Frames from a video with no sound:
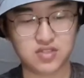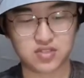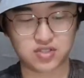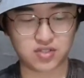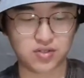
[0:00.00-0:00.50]

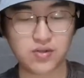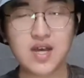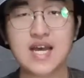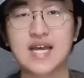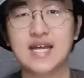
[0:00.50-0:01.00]
So,
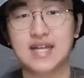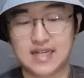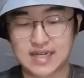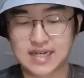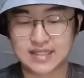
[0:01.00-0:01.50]

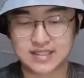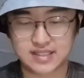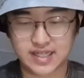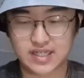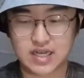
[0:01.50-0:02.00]
let's
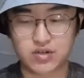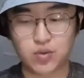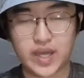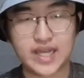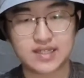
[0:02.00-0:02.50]
take our
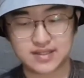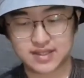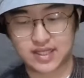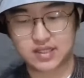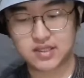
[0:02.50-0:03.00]
weighing
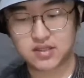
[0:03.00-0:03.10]
scale